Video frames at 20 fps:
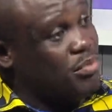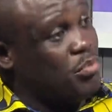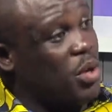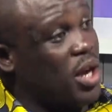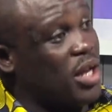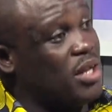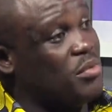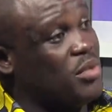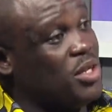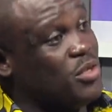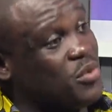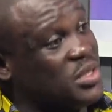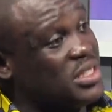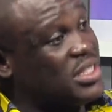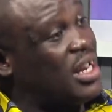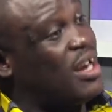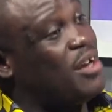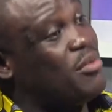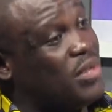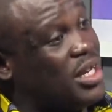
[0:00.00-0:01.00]
in parliament with
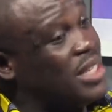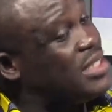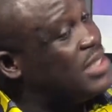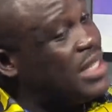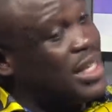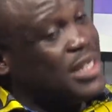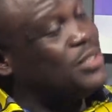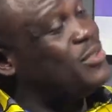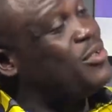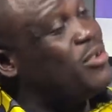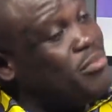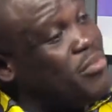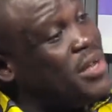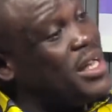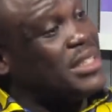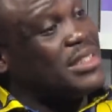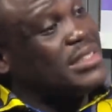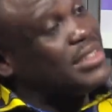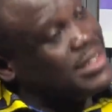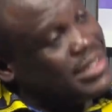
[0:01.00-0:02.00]
timelines that he's not
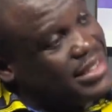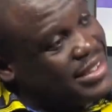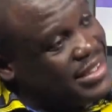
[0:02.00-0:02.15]
met.